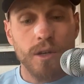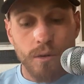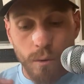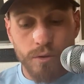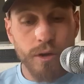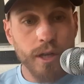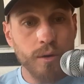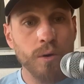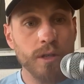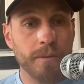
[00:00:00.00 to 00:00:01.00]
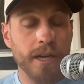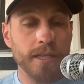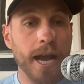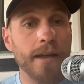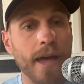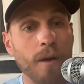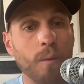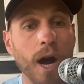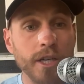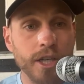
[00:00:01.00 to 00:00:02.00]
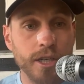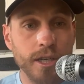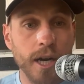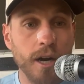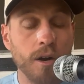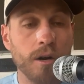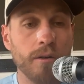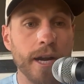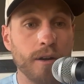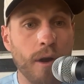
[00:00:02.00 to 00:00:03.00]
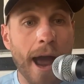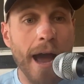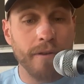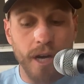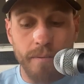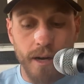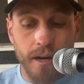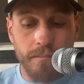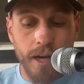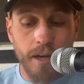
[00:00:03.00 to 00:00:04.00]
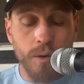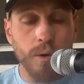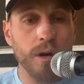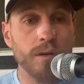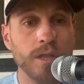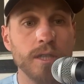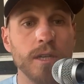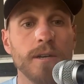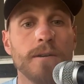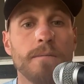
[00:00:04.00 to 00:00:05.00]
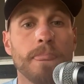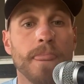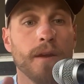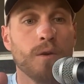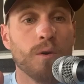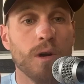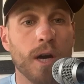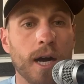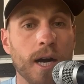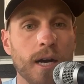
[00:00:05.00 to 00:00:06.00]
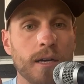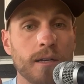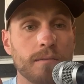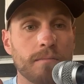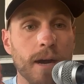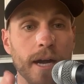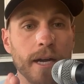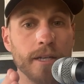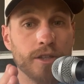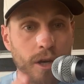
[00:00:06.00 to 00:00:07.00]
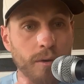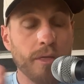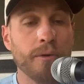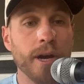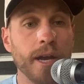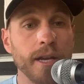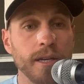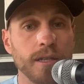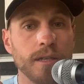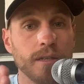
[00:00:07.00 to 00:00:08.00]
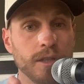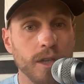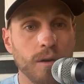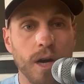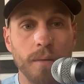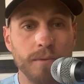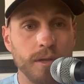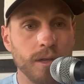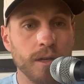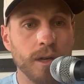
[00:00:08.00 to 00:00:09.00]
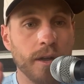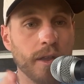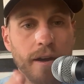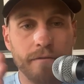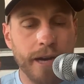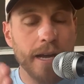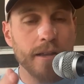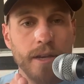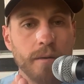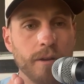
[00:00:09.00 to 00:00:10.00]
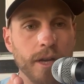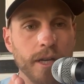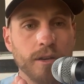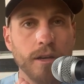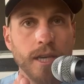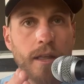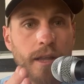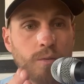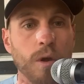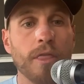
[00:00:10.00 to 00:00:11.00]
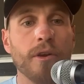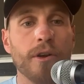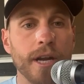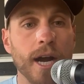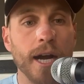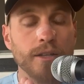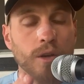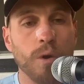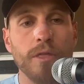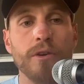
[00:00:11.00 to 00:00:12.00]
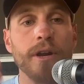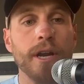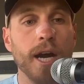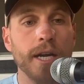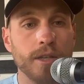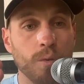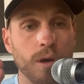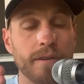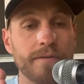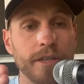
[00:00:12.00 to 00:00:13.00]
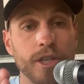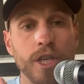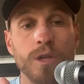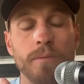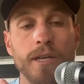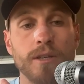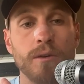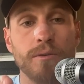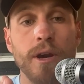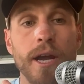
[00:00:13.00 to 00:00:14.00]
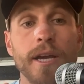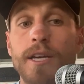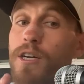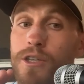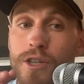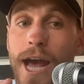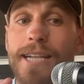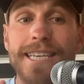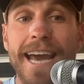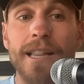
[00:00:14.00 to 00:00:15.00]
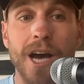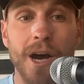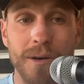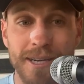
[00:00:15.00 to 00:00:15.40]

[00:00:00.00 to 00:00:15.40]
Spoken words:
what was really cool is because I had that watch heart rate graph up on my Coros, my zone 3, so up to, I forget the number that it starts at. I think it's 139. So 139 to 152 is my zone 3. So that's yellow.